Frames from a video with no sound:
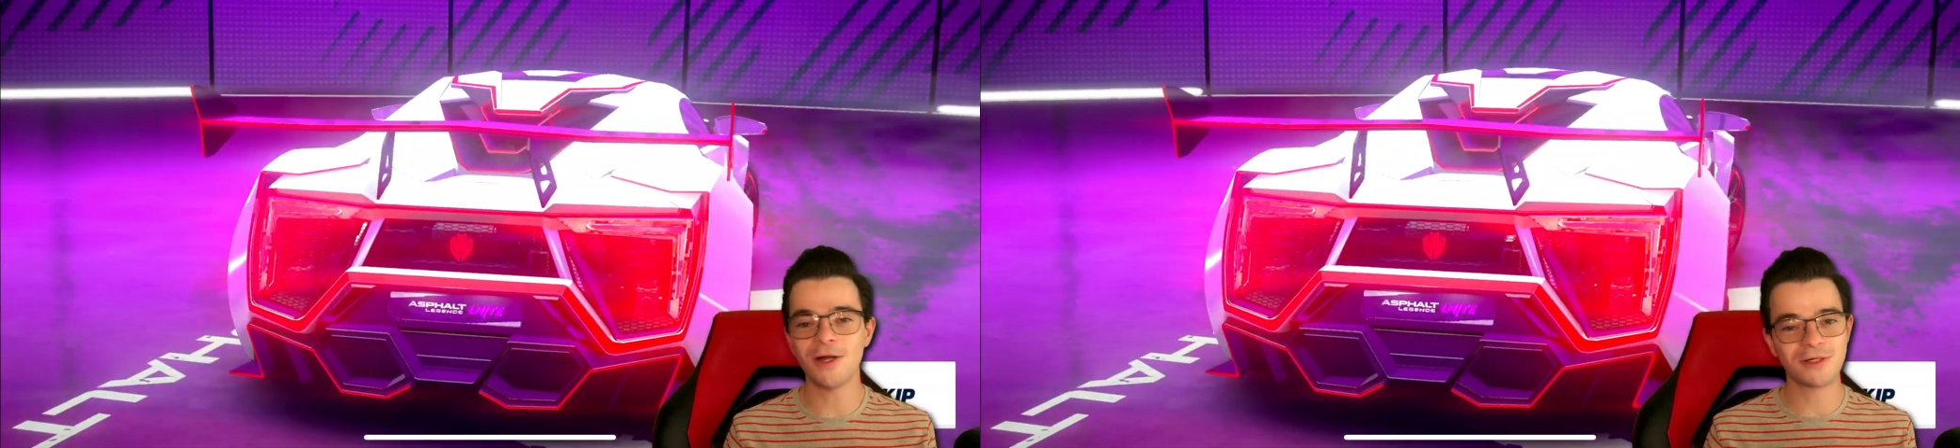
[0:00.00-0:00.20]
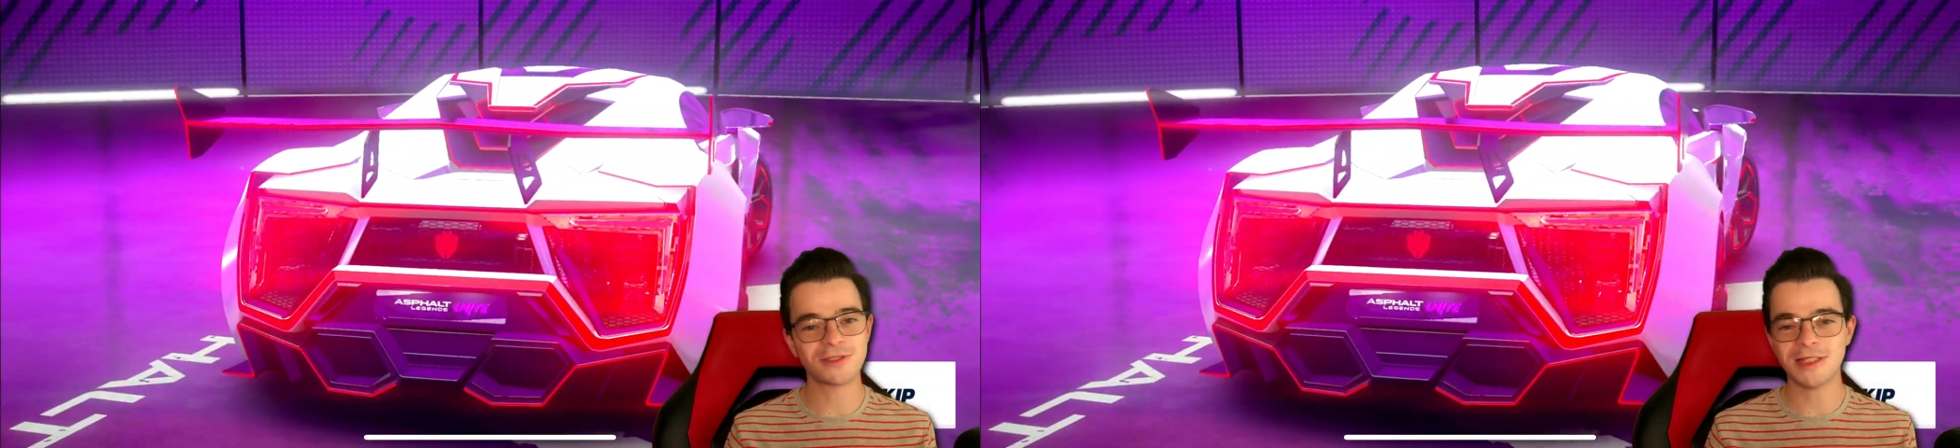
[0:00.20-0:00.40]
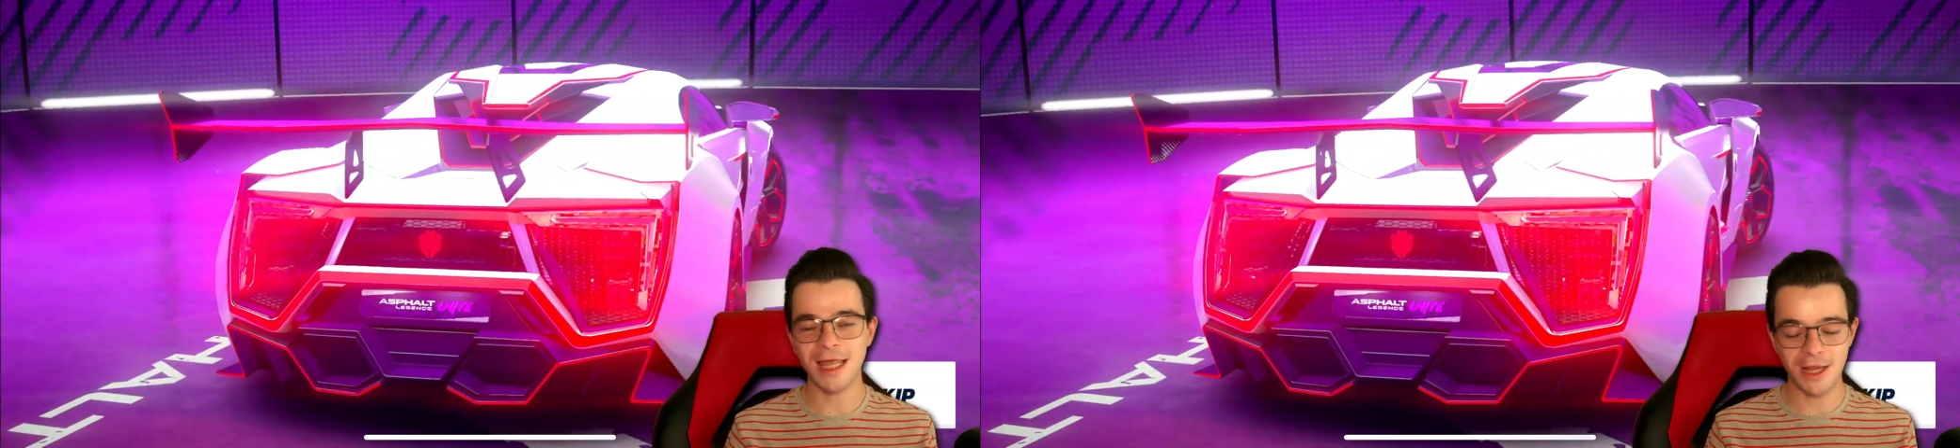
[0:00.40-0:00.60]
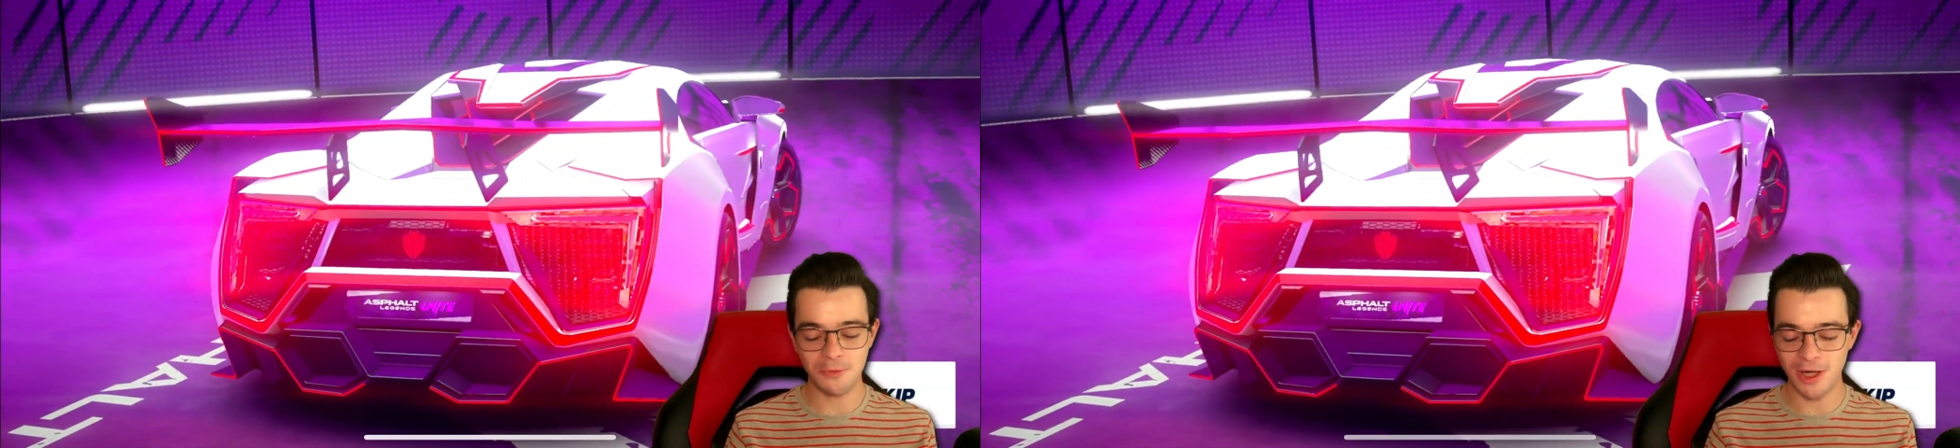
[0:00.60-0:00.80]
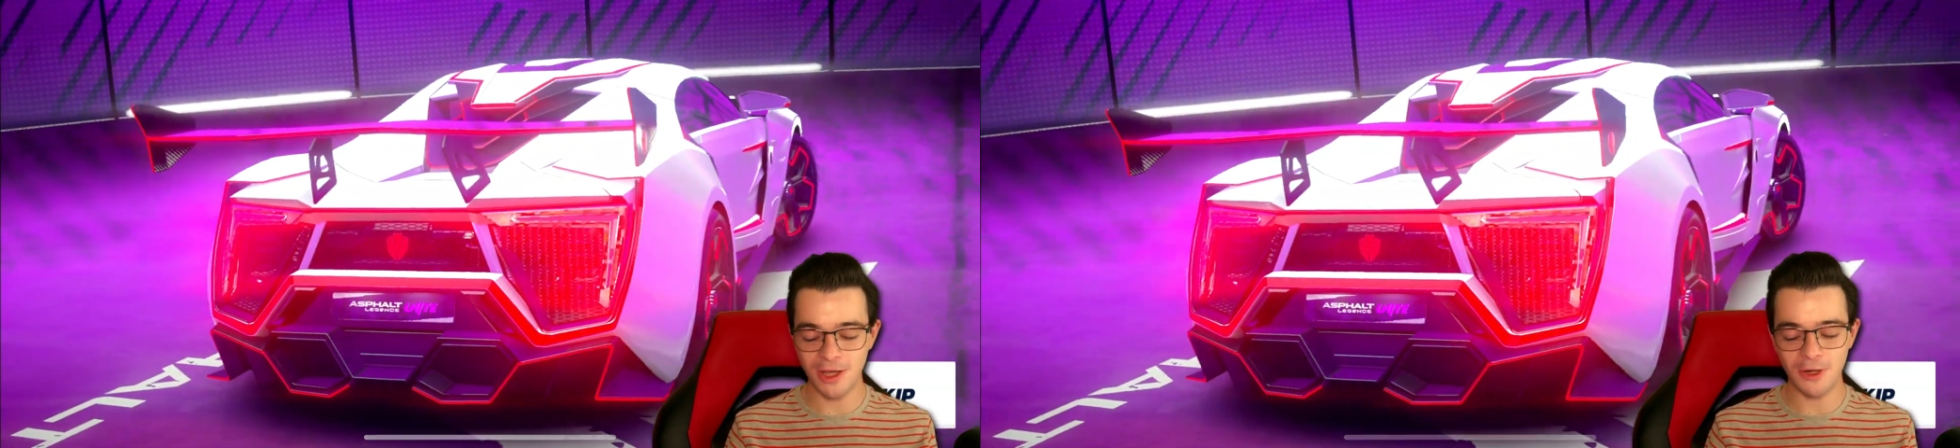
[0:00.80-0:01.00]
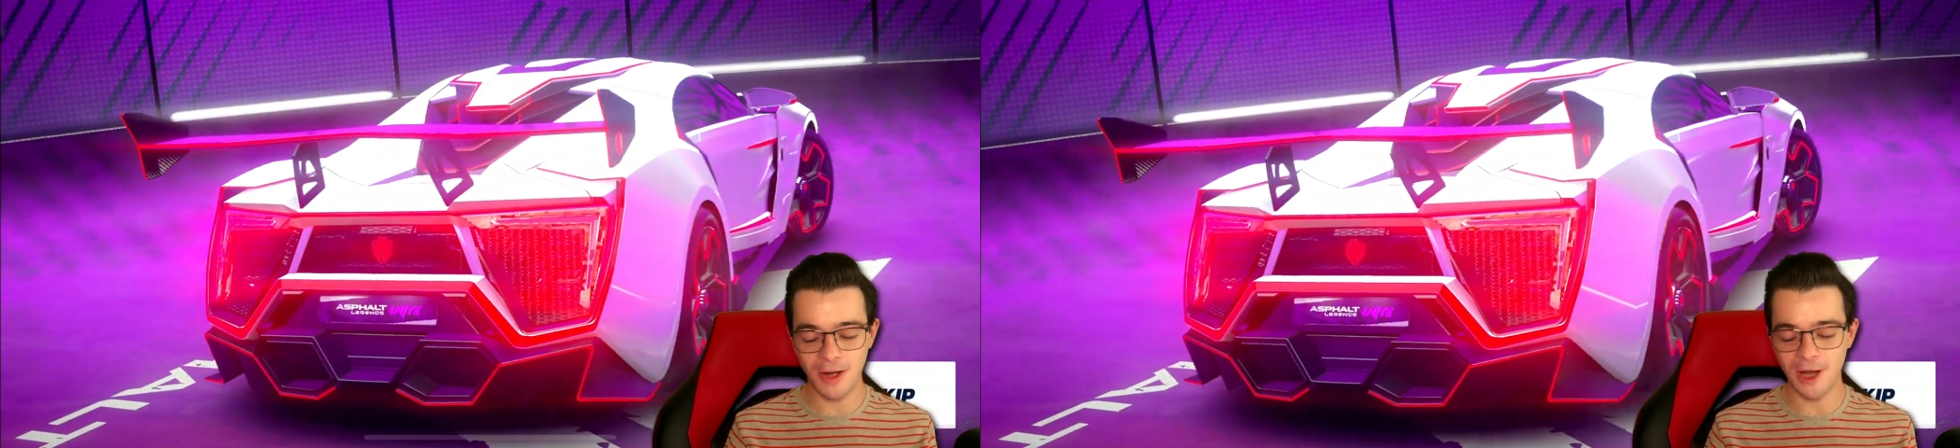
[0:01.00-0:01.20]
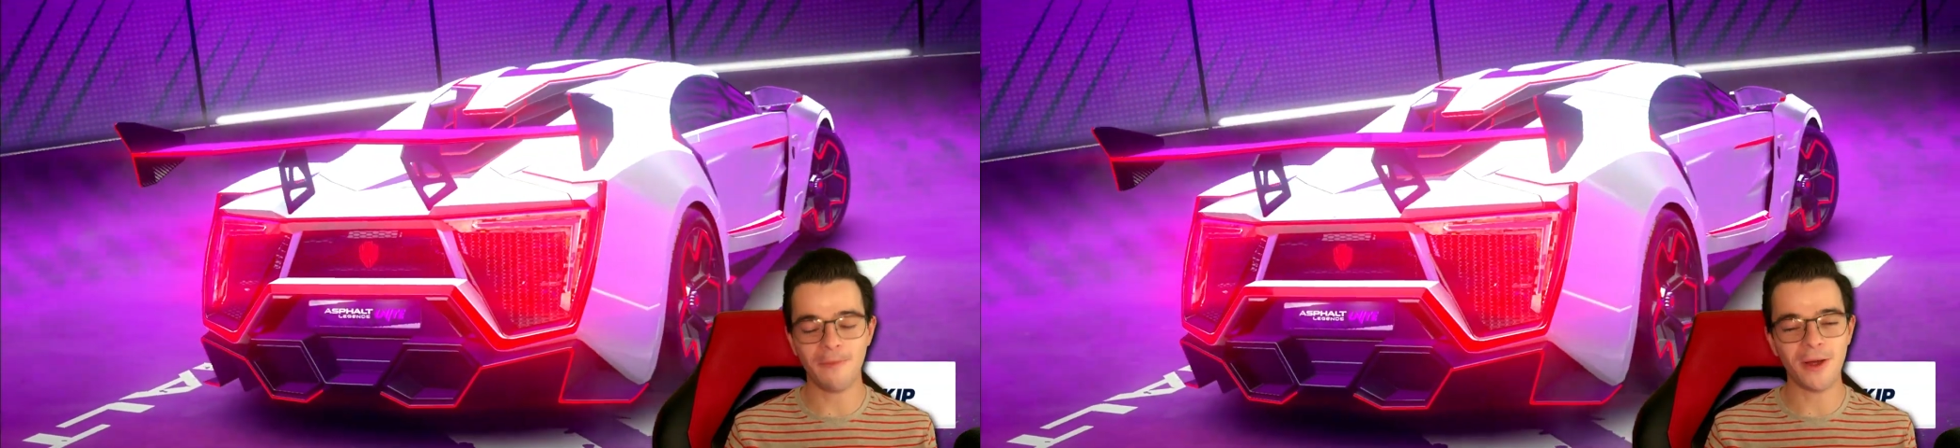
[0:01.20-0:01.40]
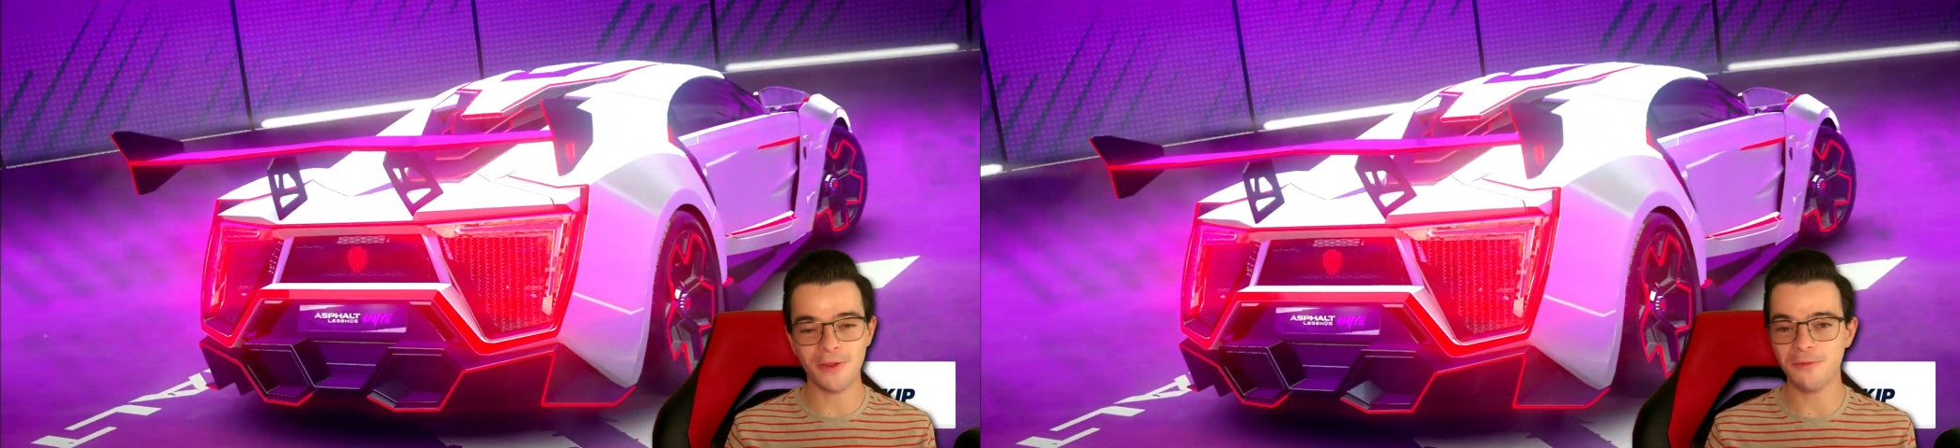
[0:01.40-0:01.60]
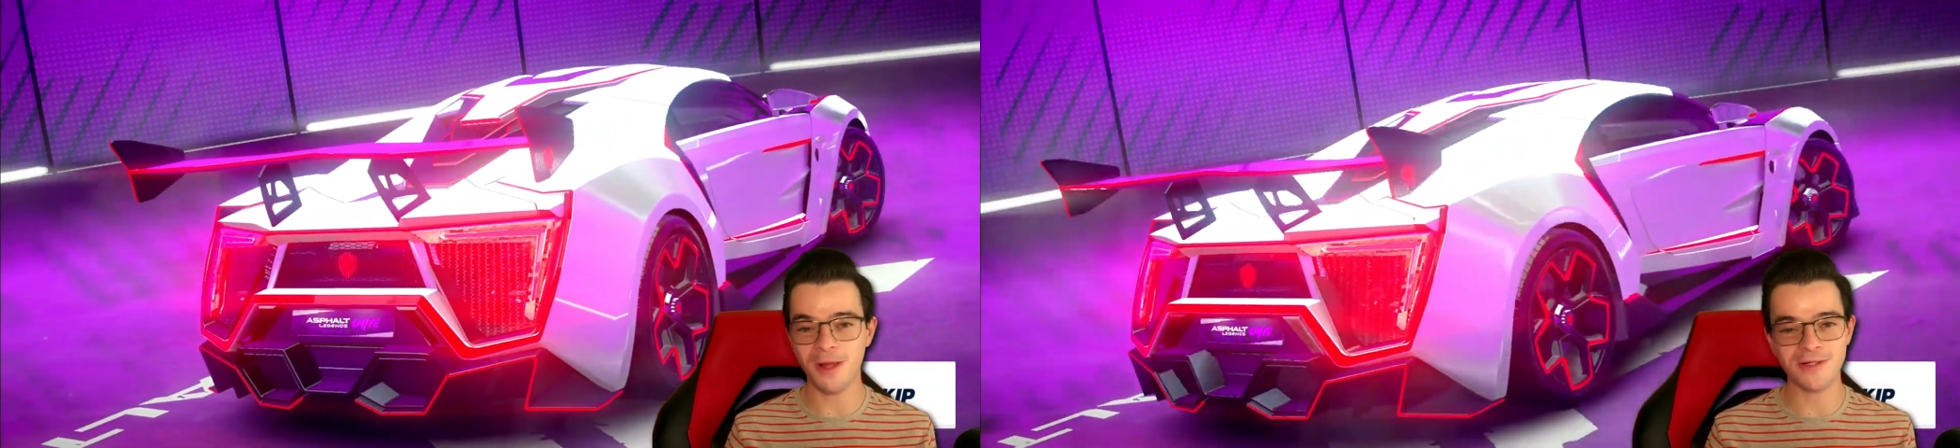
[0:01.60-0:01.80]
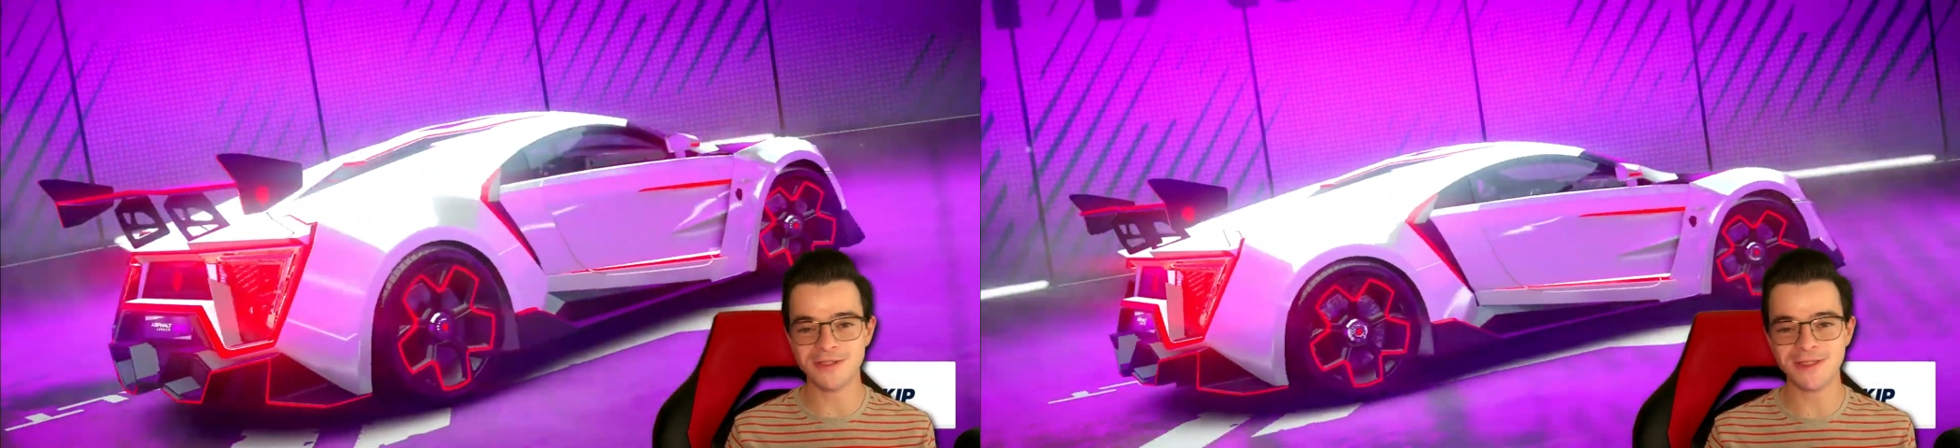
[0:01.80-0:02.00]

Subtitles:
understand why you don't help out the players a